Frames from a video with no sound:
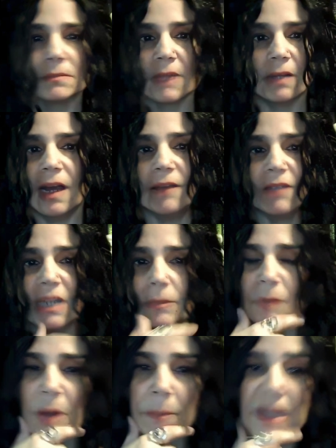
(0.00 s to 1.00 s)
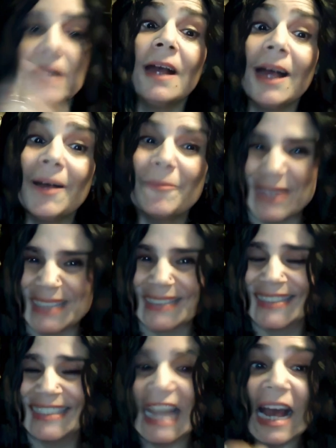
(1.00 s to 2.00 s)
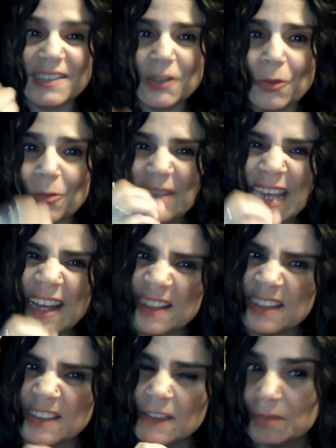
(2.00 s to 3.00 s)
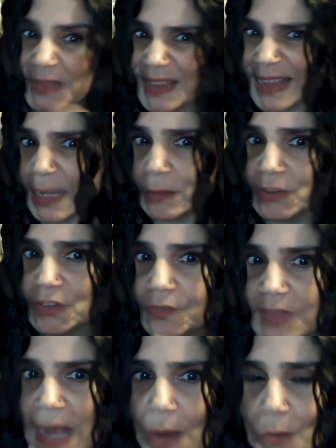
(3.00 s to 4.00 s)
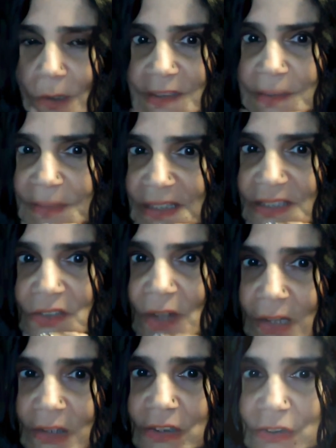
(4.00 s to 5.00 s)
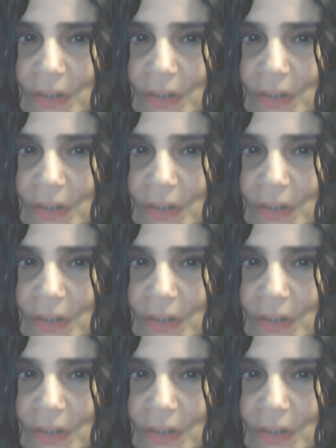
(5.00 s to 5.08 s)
haven't named them all, but yeah. So yeah, there's that language of flowers. I mean, these are all